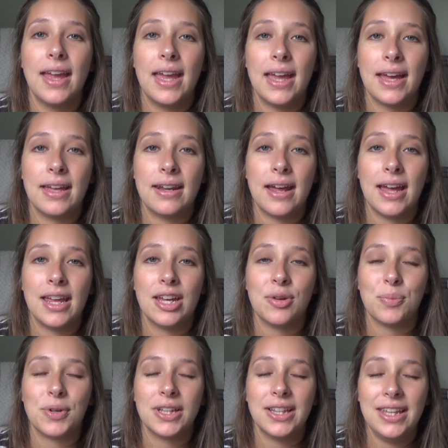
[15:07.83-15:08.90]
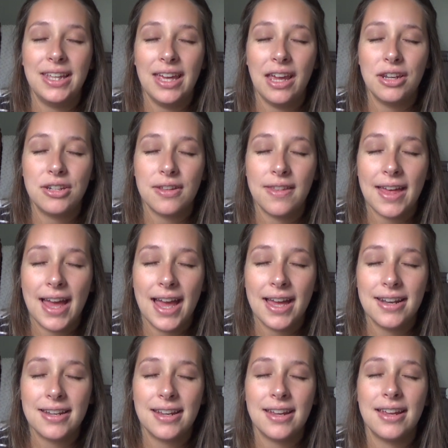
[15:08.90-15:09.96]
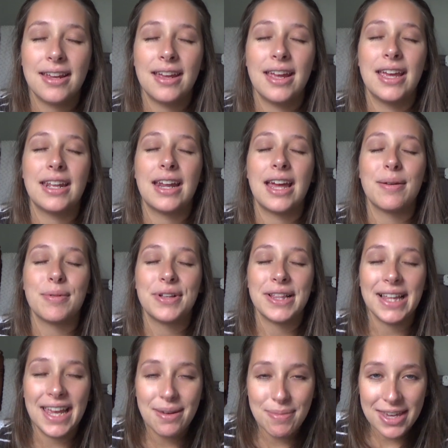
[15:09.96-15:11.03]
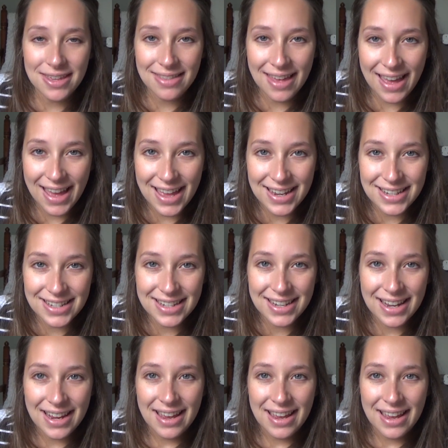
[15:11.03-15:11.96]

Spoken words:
And I am clinging to that. And I am claiming that.